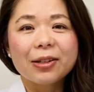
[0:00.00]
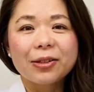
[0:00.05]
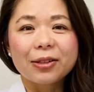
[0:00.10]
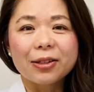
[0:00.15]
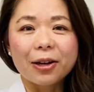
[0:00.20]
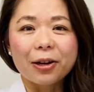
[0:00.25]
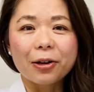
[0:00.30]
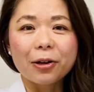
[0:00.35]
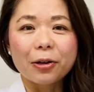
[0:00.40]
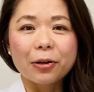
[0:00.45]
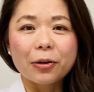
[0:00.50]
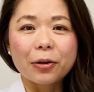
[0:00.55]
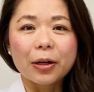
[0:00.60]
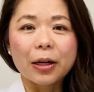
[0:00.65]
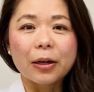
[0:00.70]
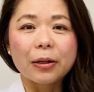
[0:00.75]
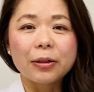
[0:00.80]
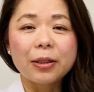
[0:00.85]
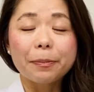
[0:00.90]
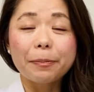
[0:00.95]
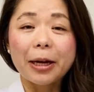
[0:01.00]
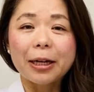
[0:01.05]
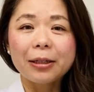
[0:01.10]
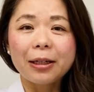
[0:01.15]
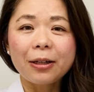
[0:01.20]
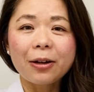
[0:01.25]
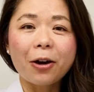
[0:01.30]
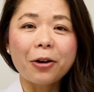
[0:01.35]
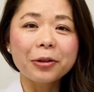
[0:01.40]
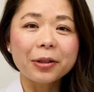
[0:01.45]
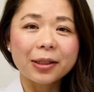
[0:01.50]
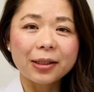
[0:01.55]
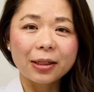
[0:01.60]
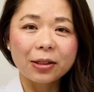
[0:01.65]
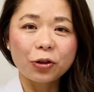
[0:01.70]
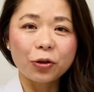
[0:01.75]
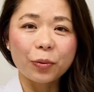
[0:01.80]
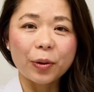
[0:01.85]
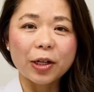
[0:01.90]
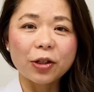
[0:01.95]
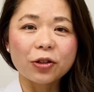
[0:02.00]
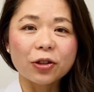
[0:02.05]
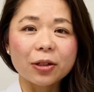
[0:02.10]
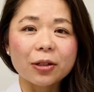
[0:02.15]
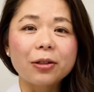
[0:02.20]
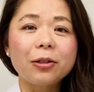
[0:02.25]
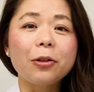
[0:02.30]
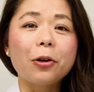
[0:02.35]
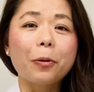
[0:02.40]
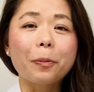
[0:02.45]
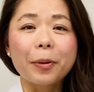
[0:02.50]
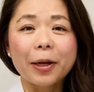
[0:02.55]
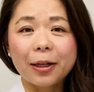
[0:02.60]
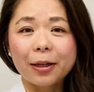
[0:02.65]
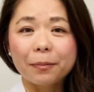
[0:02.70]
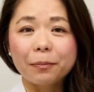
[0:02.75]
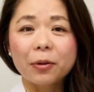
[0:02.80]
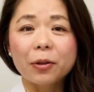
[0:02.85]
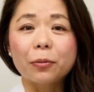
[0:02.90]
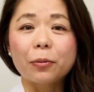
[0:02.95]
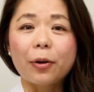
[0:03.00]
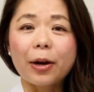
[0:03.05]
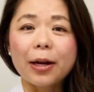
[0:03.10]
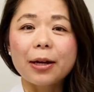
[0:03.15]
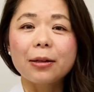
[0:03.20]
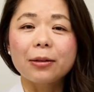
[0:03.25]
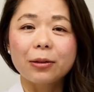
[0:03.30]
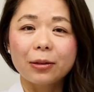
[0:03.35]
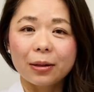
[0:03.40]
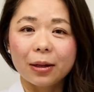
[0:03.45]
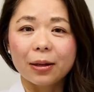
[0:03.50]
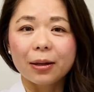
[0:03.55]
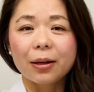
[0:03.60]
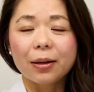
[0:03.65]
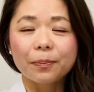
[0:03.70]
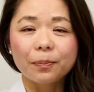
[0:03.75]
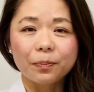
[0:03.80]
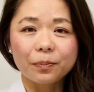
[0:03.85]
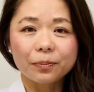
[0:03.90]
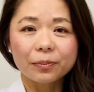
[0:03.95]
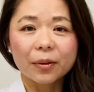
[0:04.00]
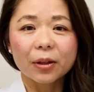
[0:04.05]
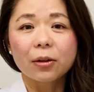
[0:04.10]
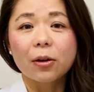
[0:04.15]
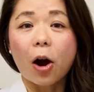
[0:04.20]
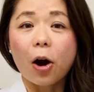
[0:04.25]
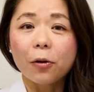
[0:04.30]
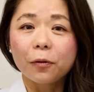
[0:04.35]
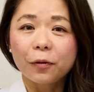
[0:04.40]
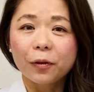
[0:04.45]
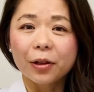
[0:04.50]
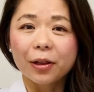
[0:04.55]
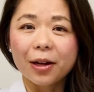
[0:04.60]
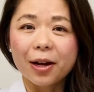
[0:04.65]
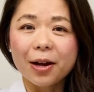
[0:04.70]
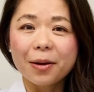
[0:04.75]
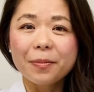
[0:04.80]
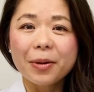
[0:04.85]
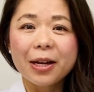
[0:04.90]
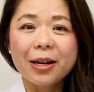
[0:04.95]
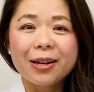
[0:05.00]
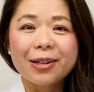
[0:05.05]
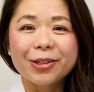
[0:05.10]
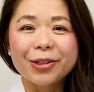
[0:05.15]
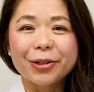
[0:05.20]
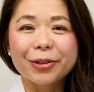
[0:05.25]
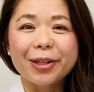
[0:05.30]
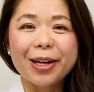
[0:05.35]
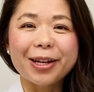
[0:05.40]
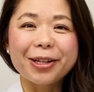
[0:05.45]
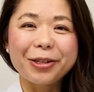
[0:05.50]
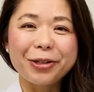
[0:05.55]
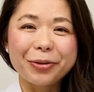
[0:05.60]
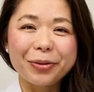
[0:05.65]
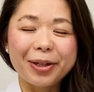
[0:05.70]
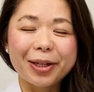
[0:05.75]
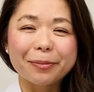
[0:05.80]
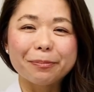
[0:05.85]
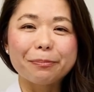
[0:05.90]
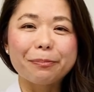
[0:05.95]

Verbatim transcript: So depending on the situation, you'll pick up the right um, golf club so that you can